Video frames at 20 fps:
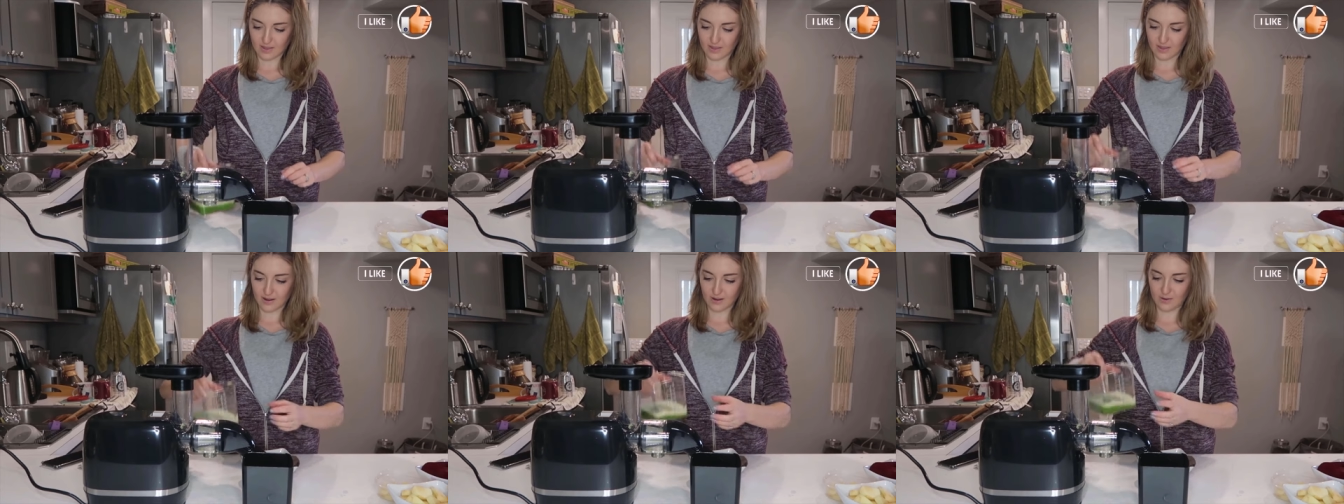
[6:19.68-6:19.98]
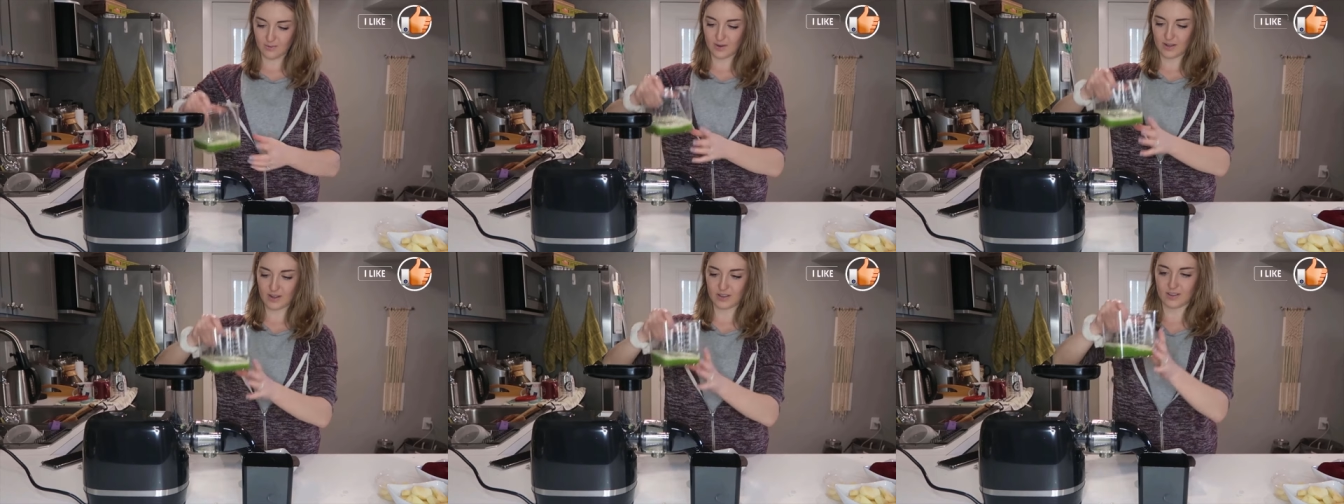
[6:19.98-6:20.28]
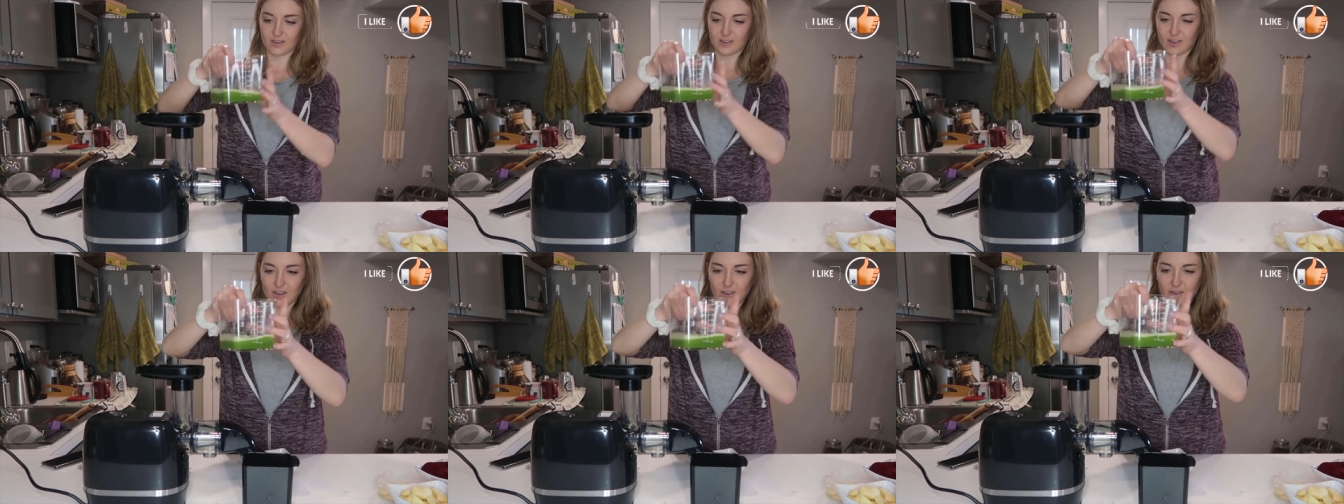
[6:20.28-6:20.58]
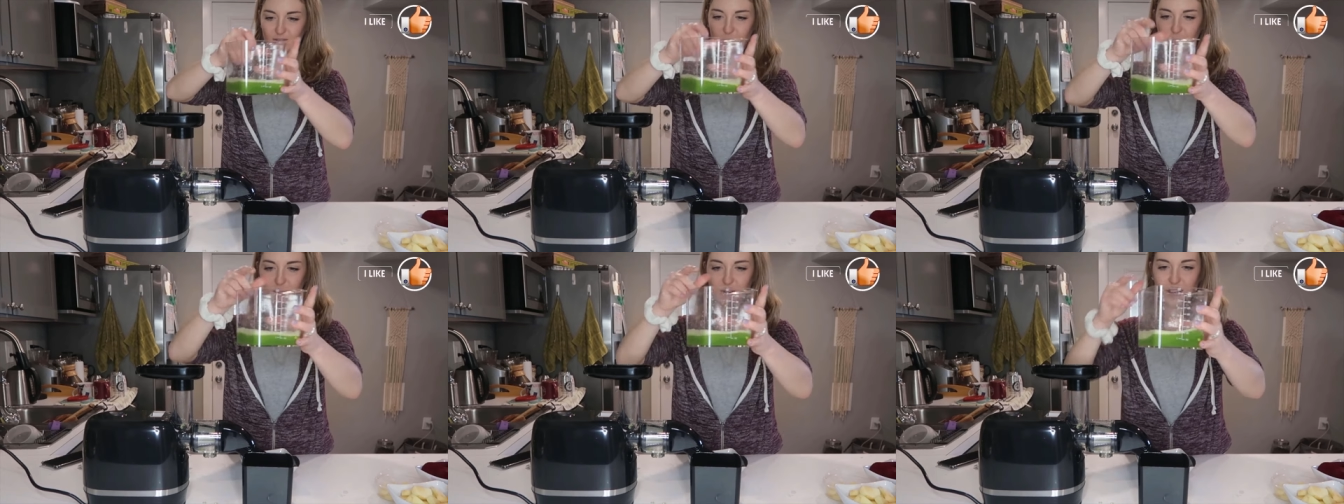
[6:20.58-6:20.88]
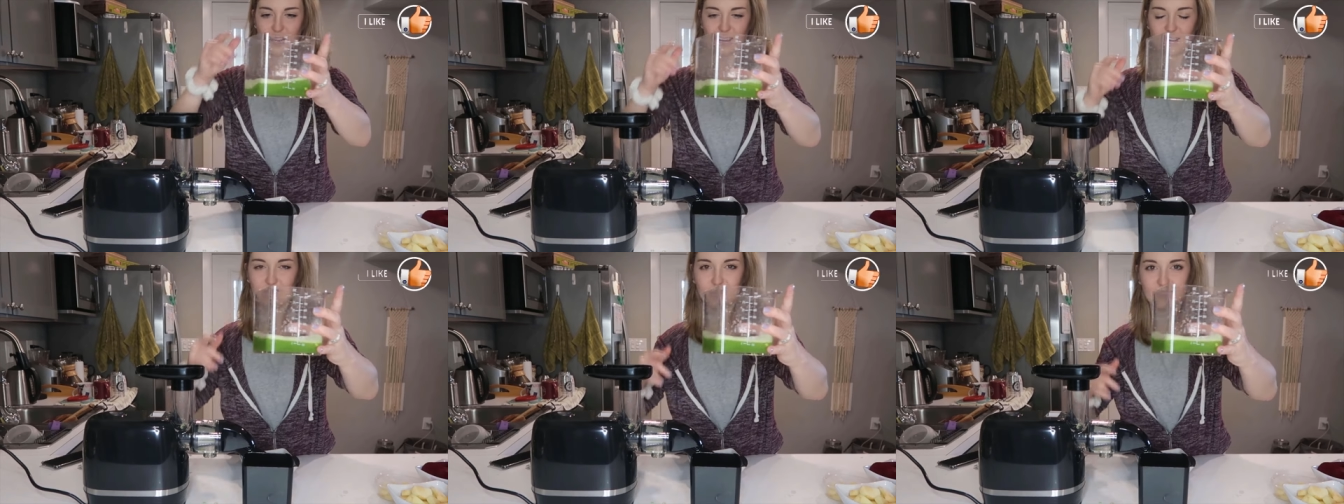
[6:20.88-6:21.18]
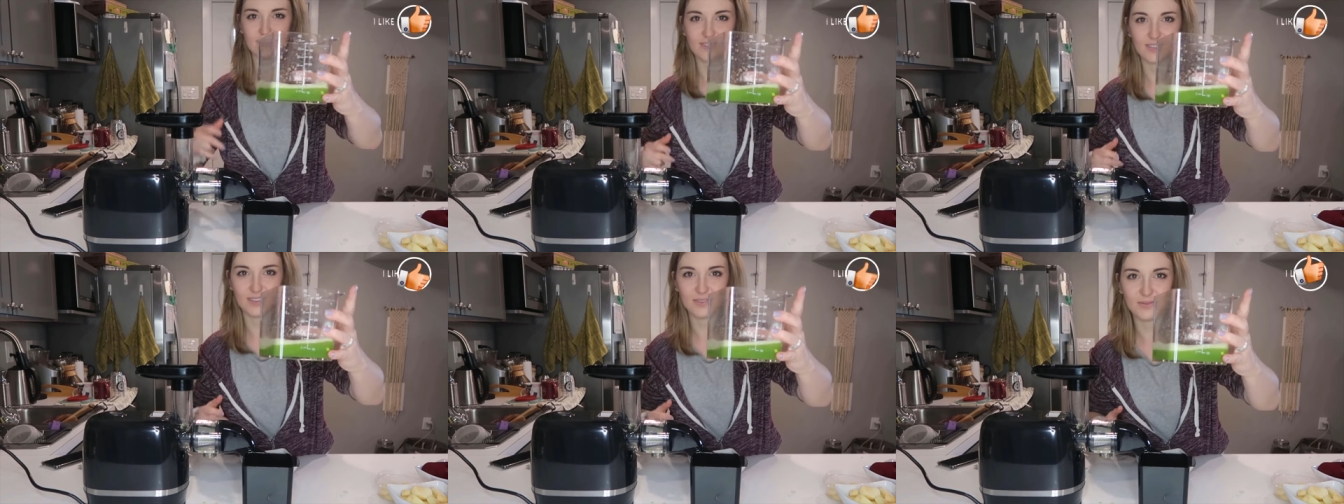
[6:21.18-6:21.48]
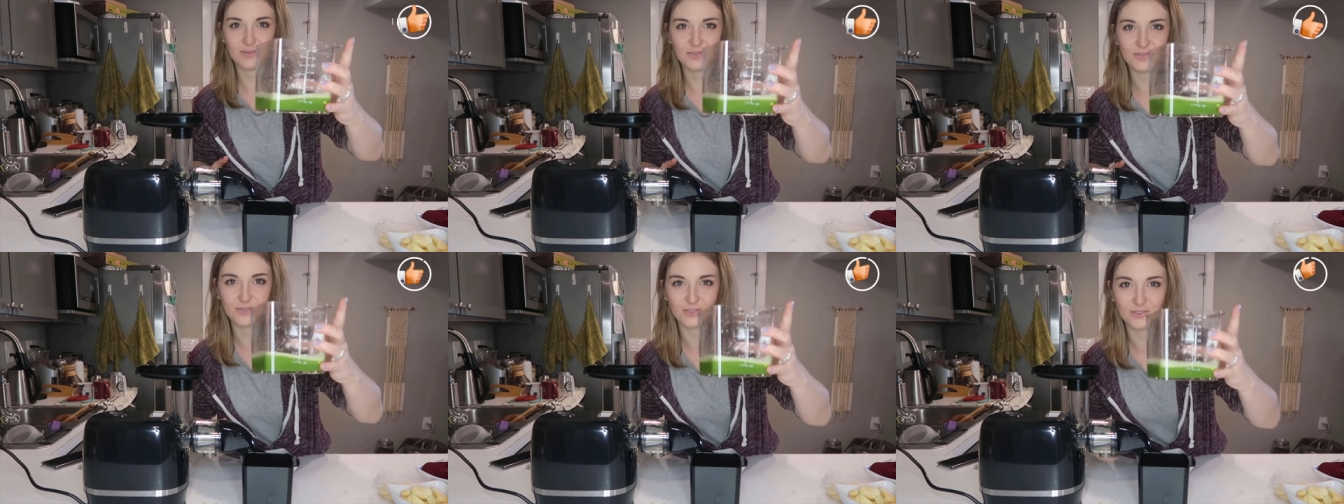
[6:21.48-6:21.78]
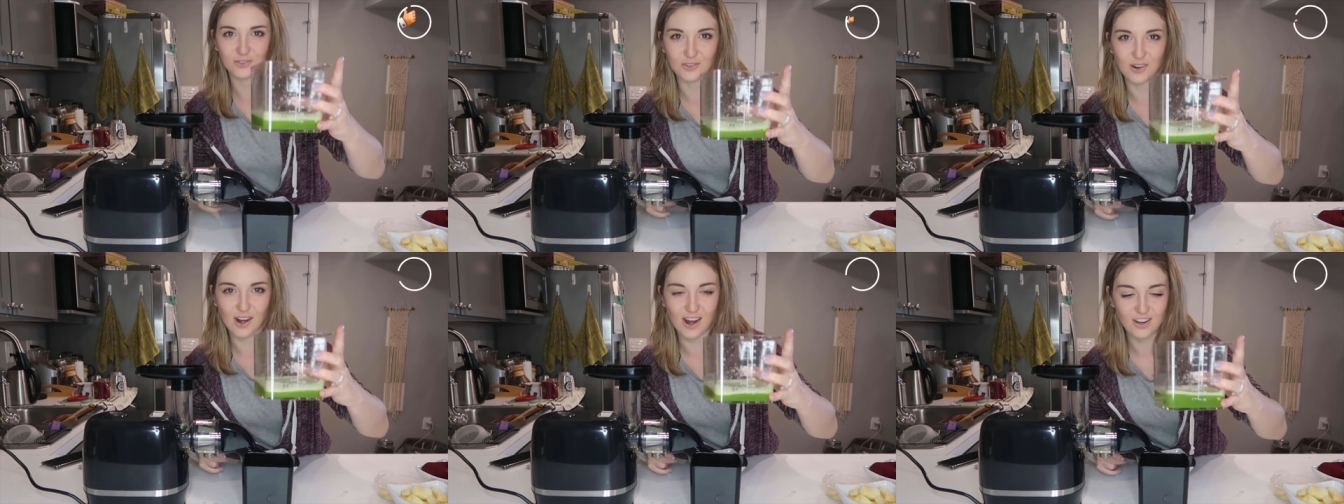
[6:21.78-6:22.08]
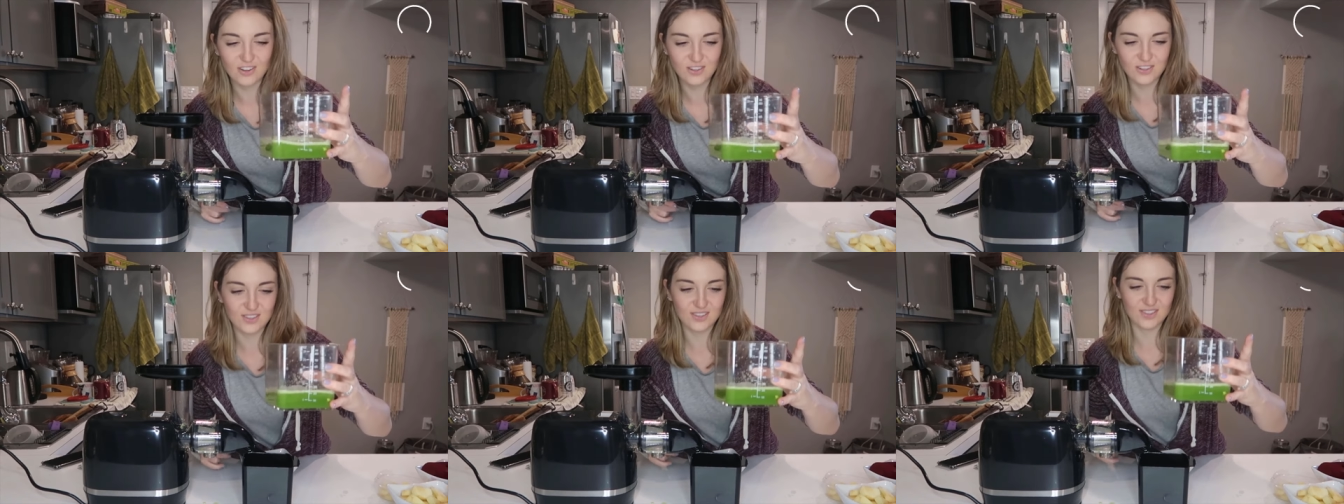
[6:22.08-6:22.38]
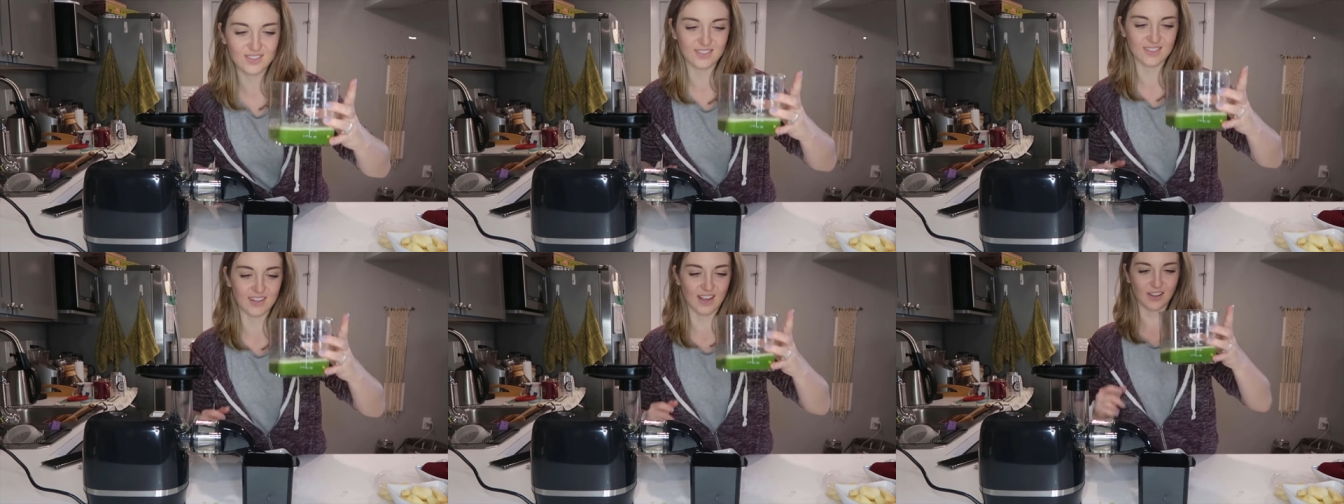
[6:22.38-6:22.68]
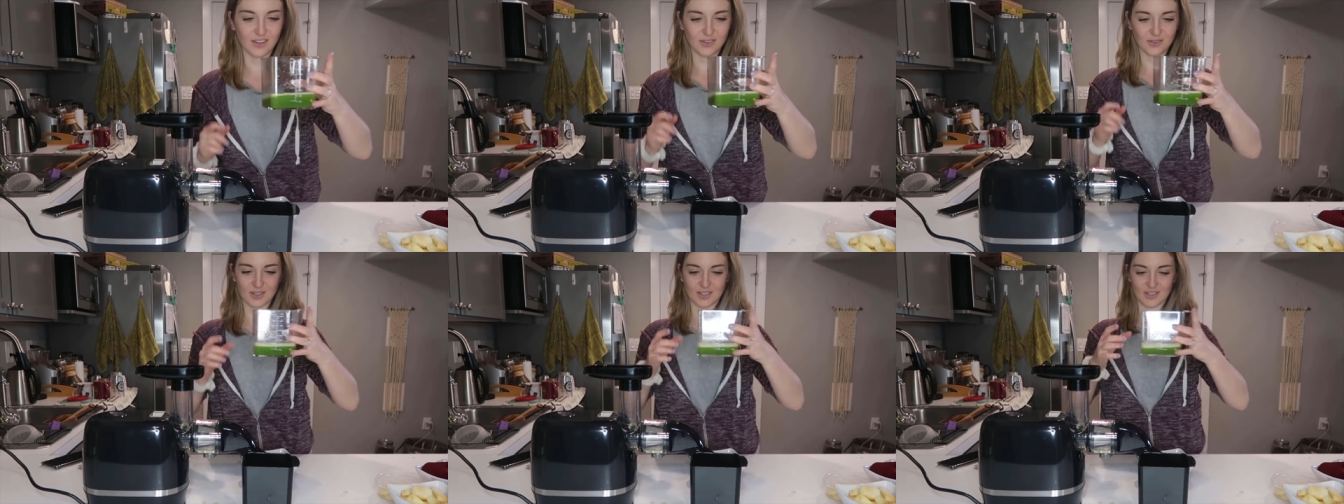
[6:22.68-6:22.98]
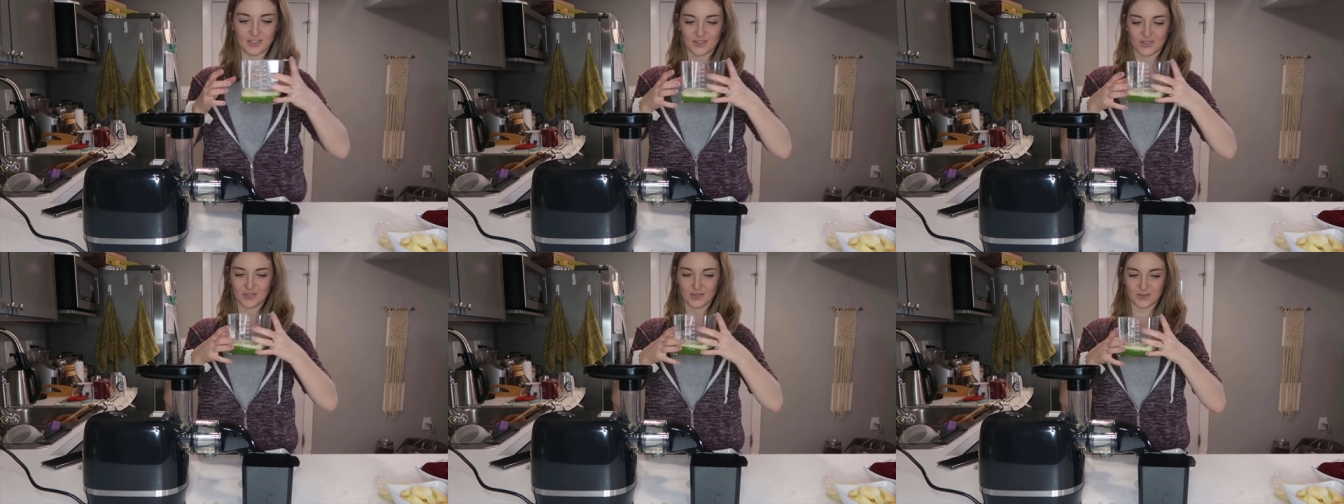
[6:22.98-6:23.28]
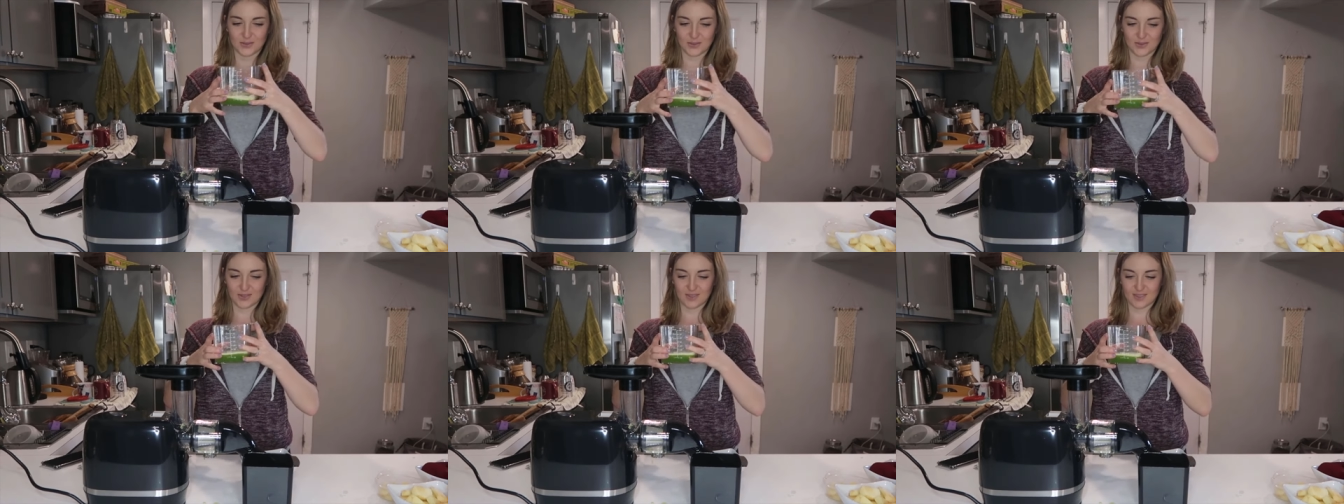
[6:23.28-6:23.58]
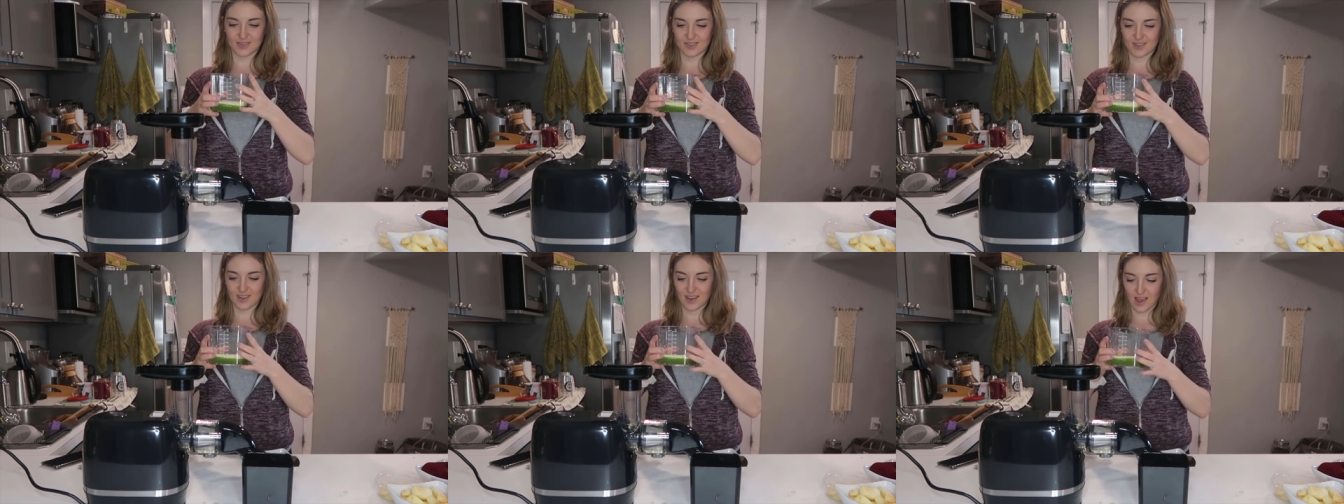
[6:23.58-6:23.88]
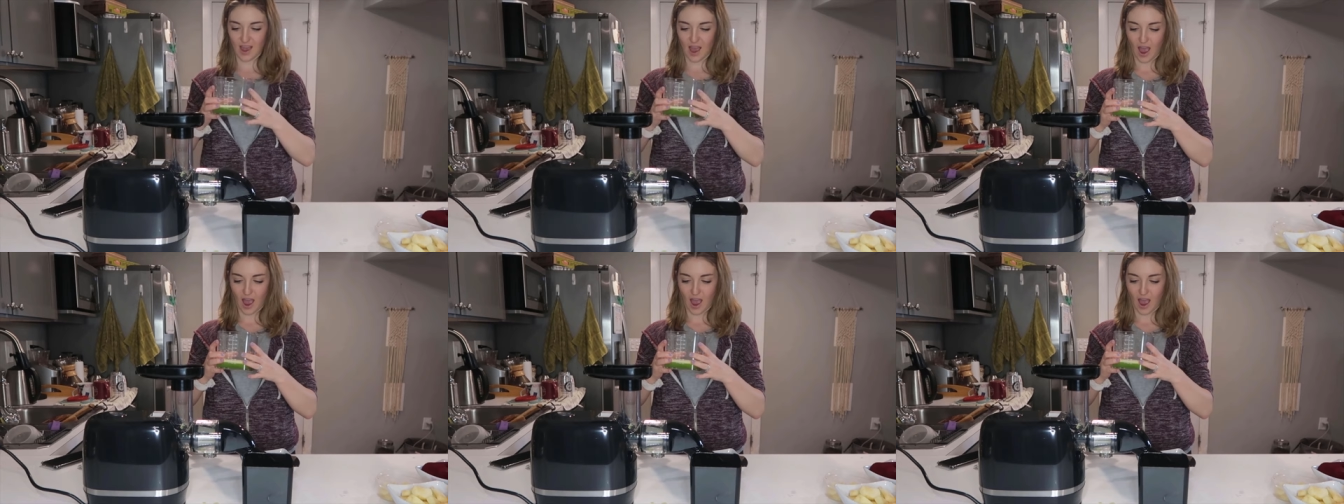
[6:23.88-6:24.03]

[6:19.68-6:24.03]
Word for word: And there we go. We have some fresh celery juice.